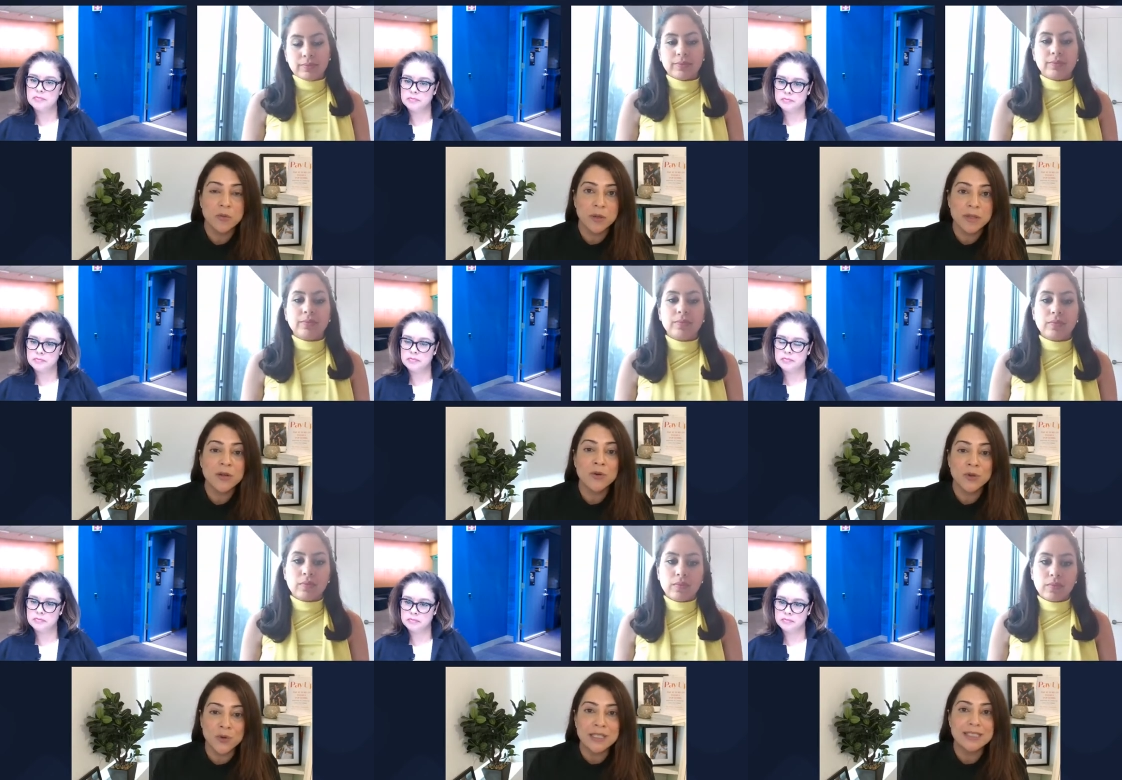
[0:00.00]
Speaker 1: Women are
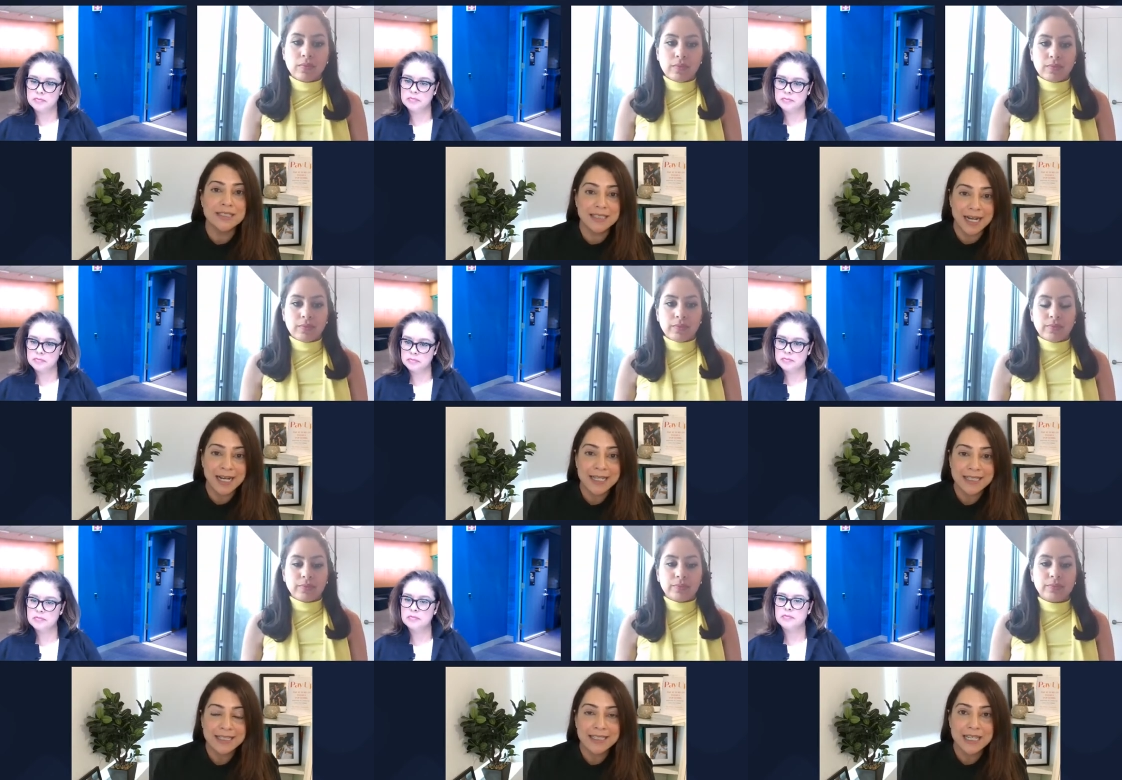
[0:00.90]
going to die.
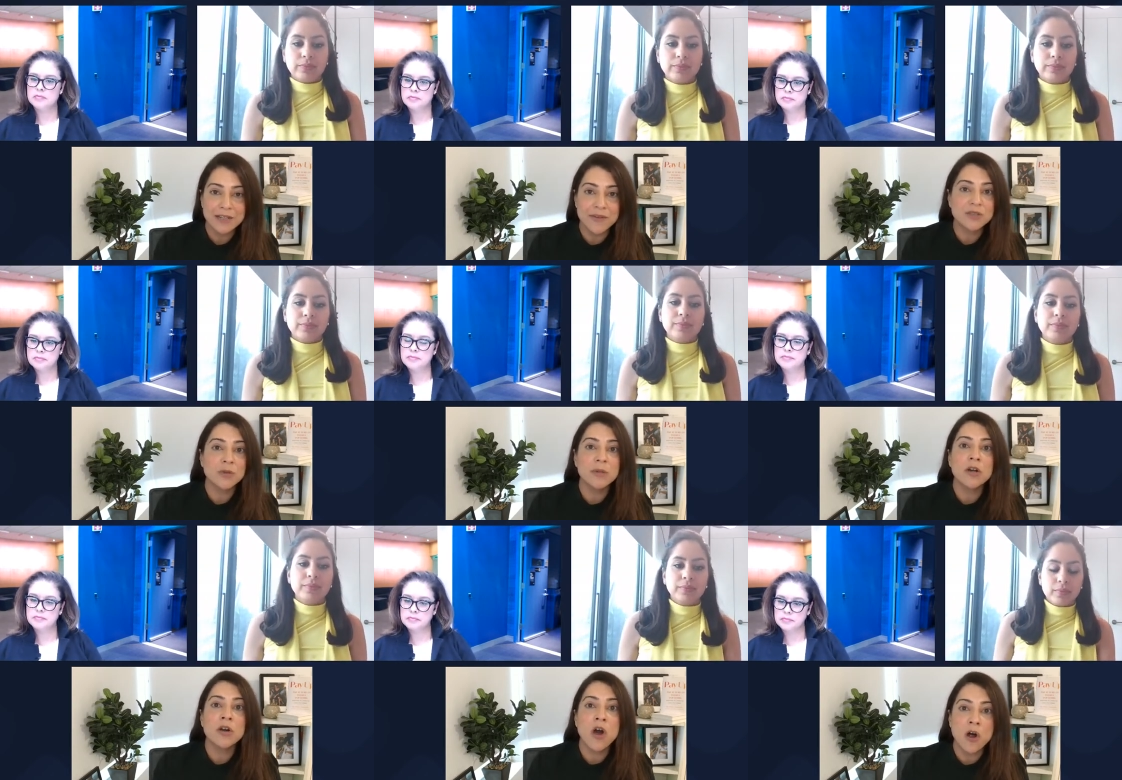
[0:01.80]
In fact, women are